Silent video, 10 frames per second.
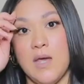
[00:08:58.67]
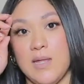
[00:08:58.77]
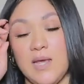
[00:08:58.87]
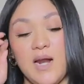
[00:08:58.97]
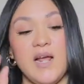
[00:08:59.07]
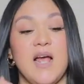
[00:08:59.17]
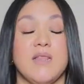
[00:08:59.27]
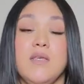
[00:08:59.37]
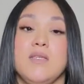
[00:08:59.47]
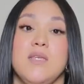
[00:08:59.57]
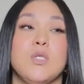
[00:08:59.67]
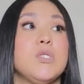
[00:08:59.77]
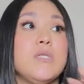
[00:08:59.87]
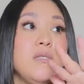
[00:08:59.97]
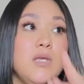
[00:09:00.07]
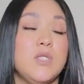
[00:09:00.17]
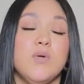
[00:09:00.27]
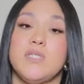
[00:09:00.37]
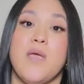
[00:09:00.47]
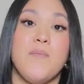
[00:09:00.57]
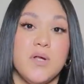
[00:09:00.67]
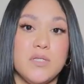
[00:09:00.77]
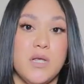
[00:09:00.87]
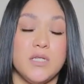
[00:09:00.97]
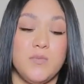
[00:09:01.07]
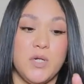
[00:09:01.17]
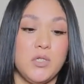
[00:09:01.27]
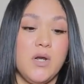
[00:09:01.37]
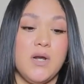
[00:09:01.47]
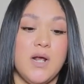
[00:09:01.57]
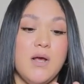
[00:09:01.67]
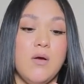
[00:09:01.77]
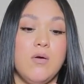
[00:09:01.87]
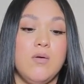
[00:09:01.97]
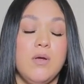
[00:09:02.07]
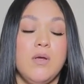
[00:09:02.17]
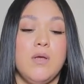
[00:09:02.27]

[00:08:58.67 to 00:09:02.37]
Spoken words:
And then I got this. This was a must, especially now